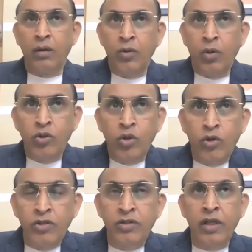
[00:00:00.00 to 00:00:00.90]

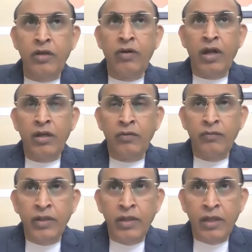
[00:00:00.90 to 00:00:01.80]
nosode is
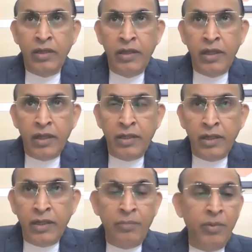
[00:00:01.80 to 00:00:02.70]
required when the
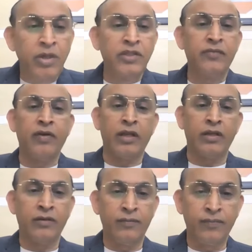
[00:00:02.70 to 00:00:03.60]
indicated remedies fail.